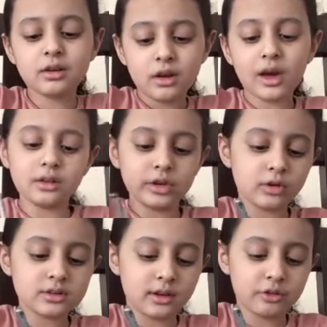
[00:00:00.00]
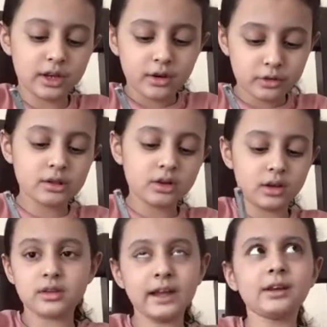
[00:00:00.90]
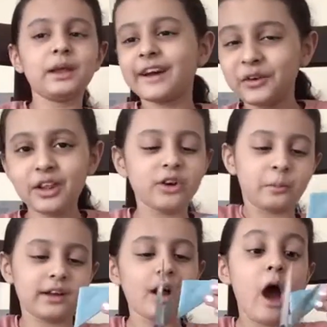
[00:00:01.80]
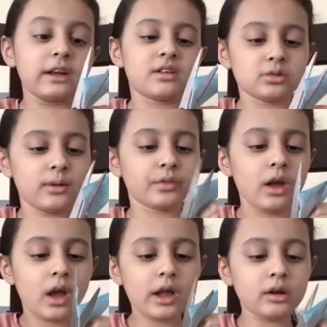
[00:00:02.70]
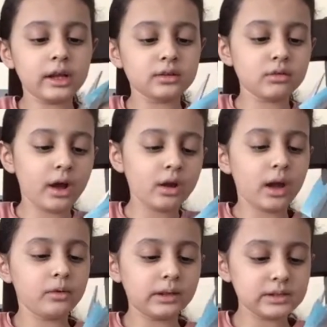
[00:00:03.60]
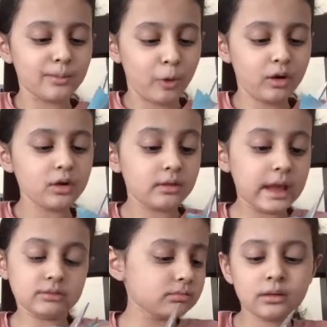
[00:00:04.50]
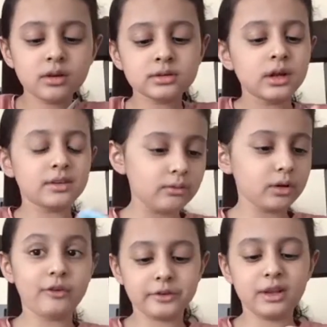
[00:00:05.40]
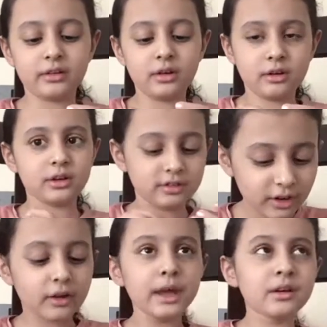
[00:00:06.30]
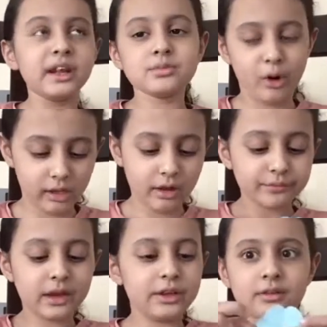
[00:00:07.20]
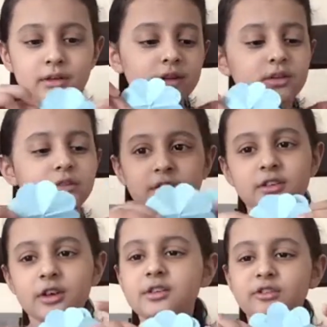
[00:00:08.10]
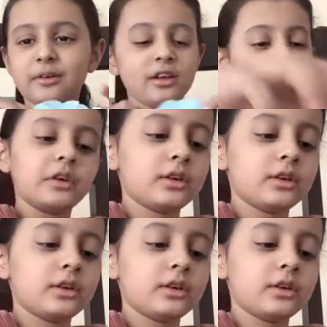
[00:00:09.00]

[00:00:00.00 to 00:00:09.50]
Continue to do this with all of the 4 papers and do it by all of the sizes, like first big, a little